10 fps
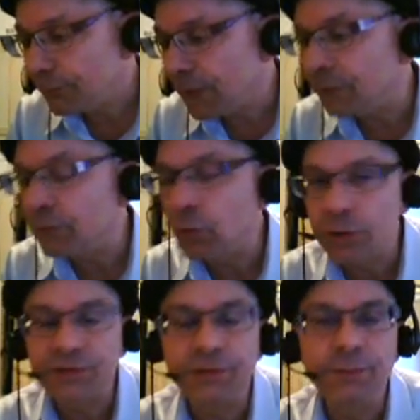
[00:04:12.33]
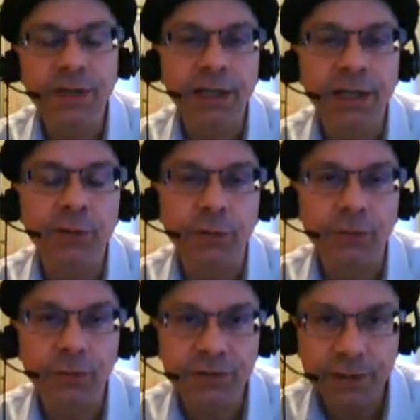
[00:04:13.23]
of course, beginning with the
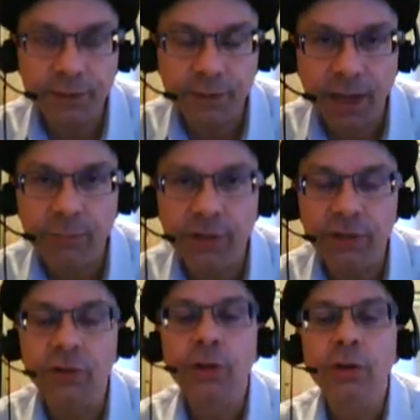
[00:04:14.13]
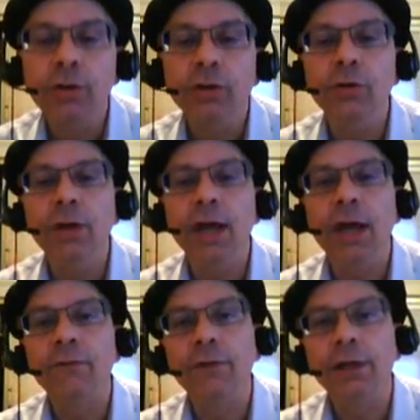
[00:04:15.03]
13th Amendment, you
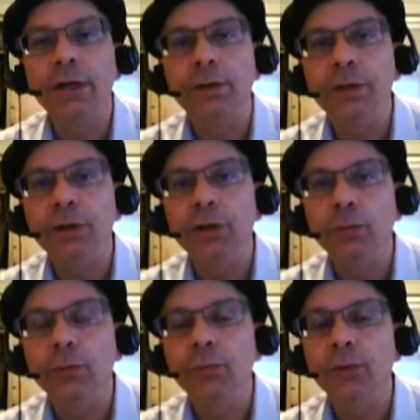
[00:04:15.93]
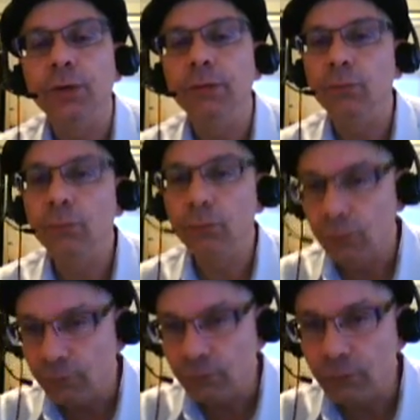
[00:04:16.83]
have you know, the
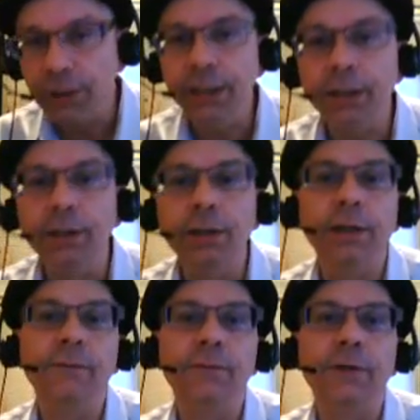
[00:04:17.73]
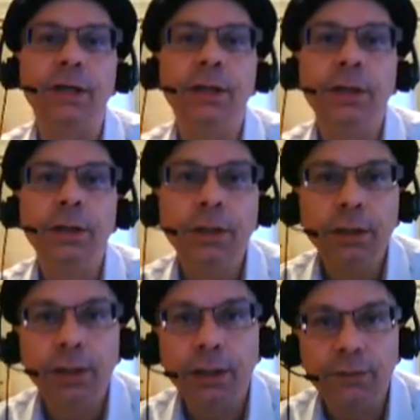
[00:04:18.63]
freeing
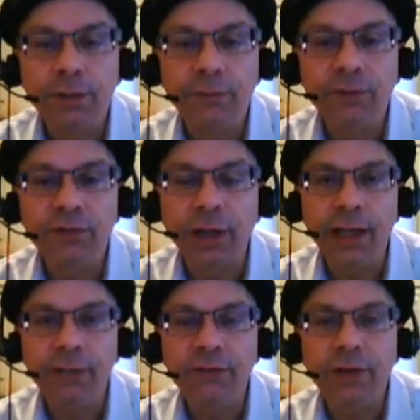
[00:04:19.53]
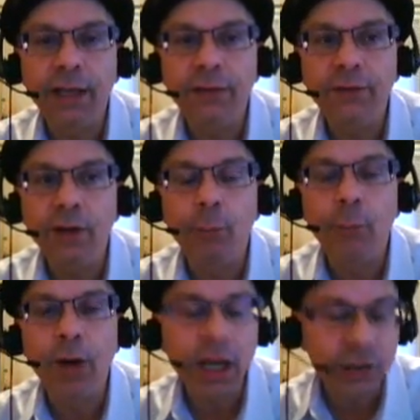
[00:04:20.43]
of slaves and the
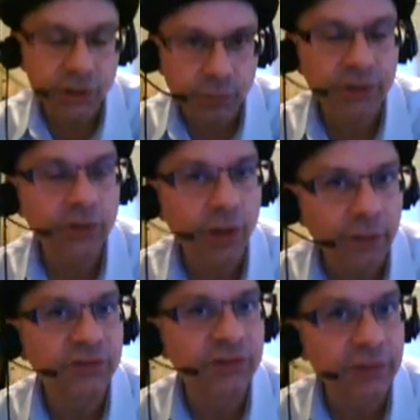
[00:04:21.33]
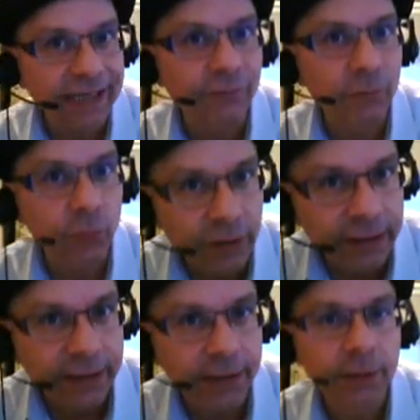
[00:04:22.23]
abolishment of
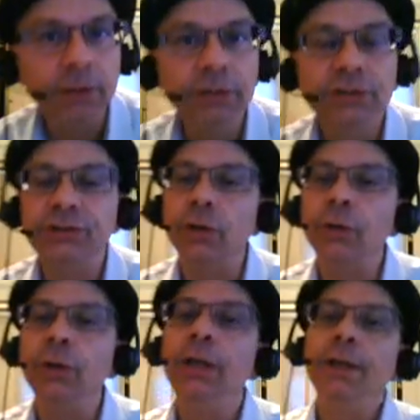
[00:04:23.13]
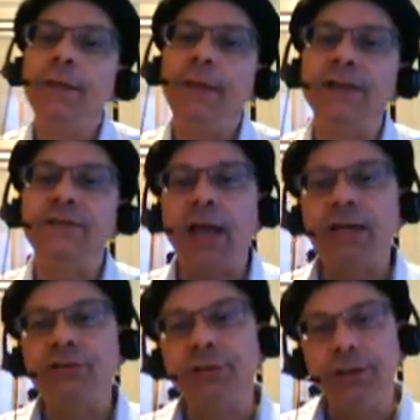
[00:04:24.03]
slavery. So that's
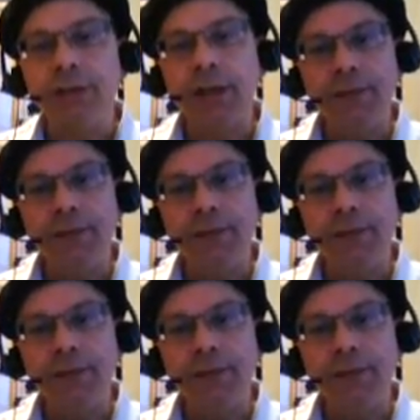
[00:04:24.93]
actually, I